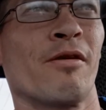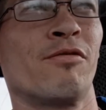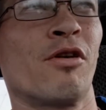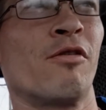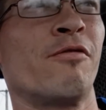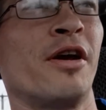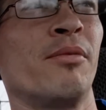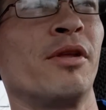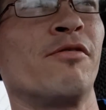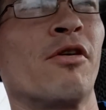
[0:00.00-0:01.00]
for our
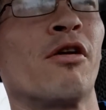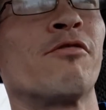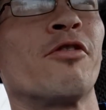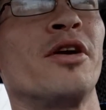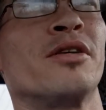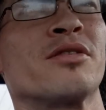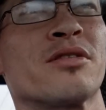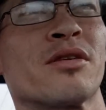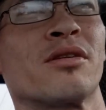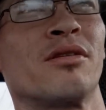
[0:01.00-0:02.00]
family, for our friends.